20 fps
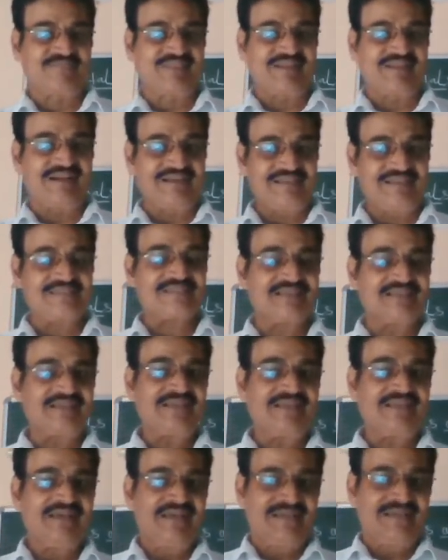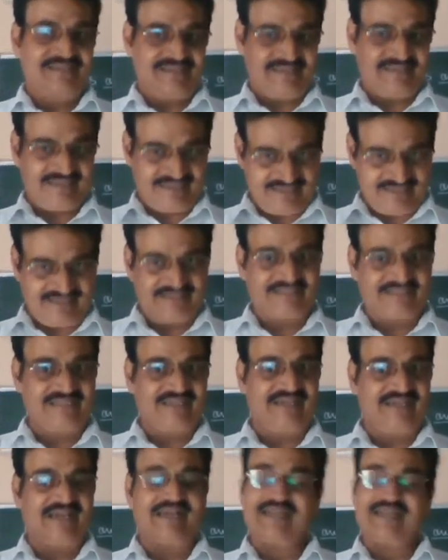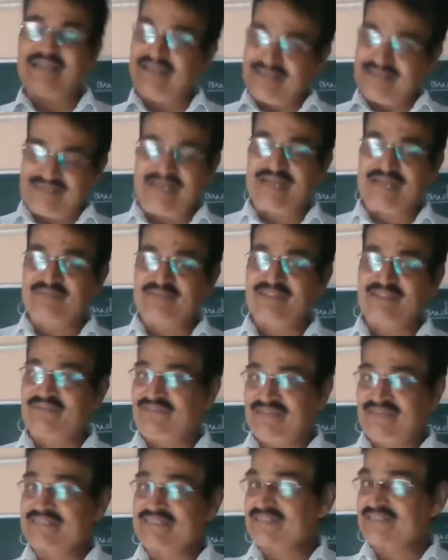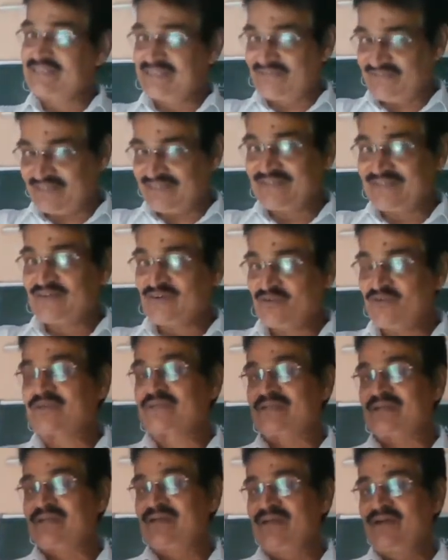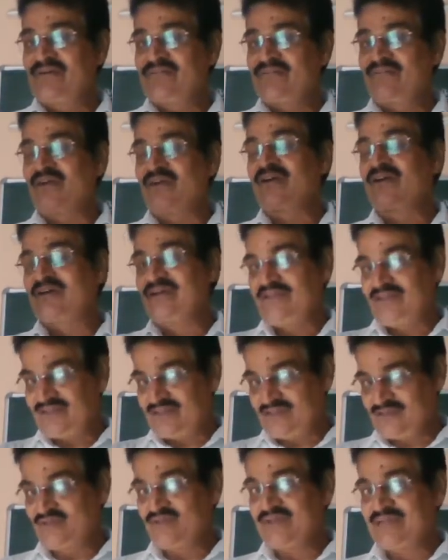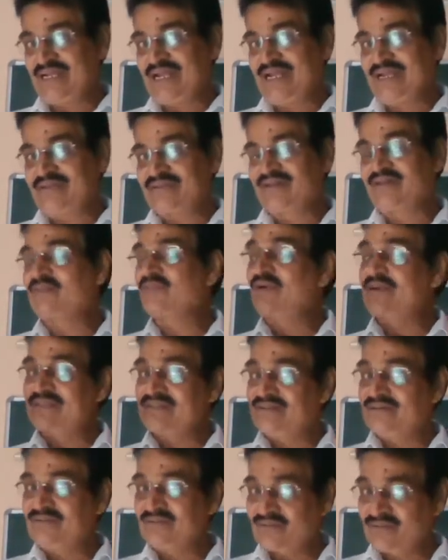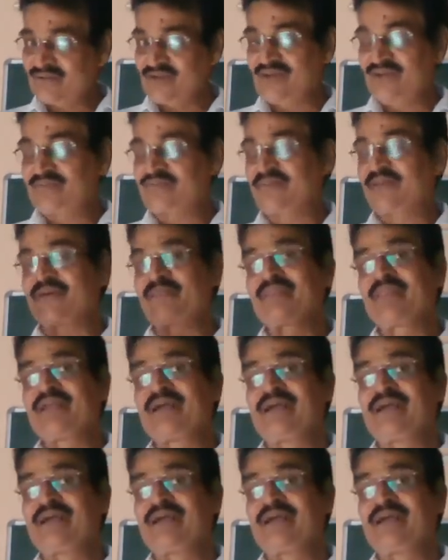Understand? And had been the very significant route and was the one of the